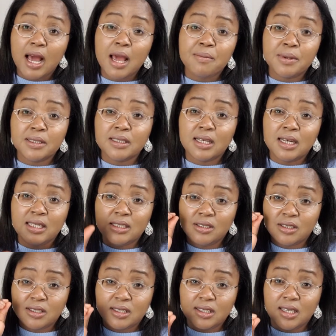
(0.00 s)
I personally
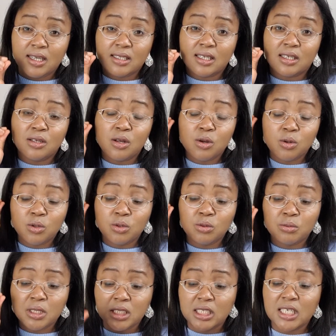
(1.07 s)
just think that
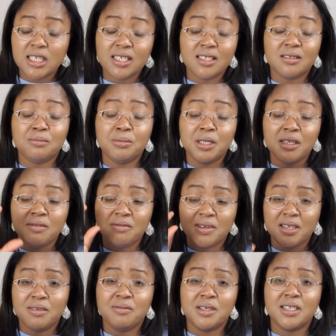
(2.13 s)
Odumeje is being
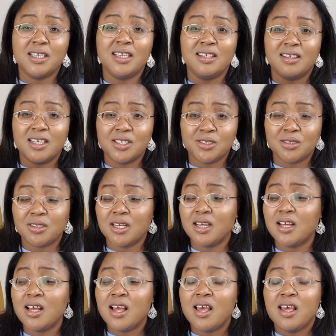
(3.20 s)
very, very irrational,
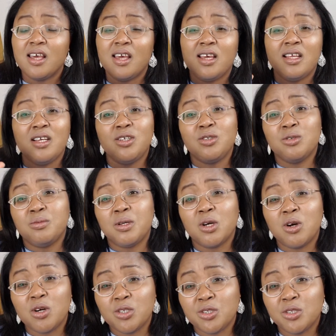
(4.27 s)
and he should be
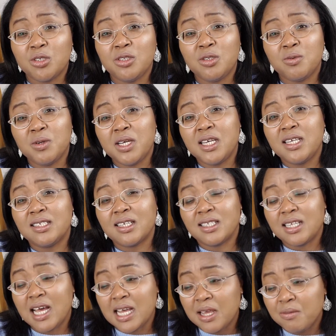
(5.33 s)
cautioned the way he's
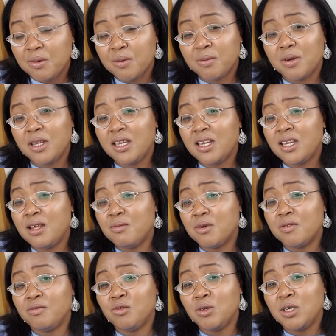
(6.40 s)
attacking people in the name
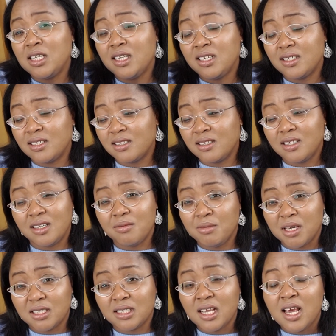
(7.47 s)
of doing his
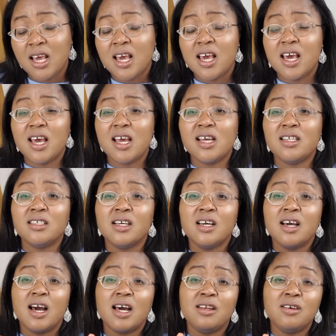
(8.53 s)
gimmicks. And
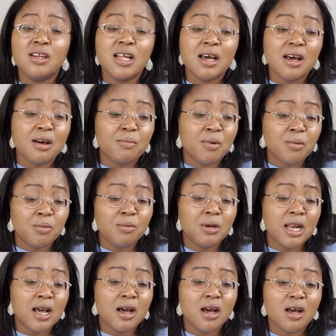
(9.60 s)
another
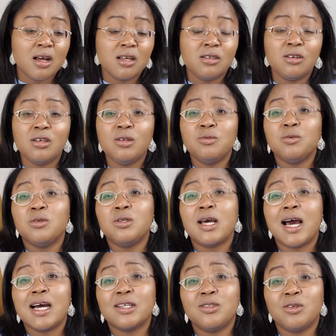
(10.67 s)
popular Nollywood
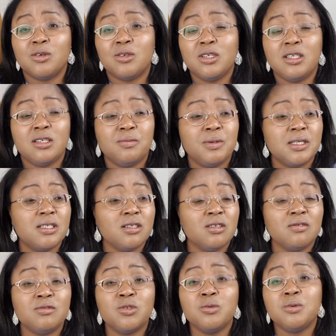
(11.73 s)
actor in the person
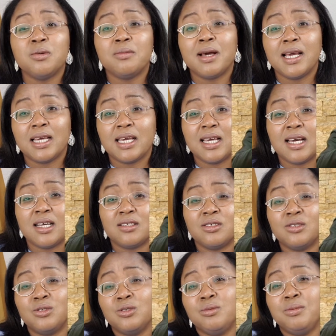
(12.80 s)
of Zubby Michael has
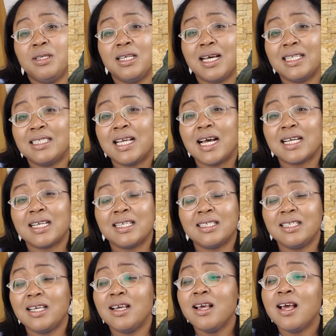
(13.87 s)
also been attacked and
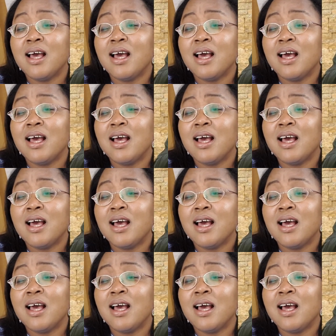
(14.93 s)
say,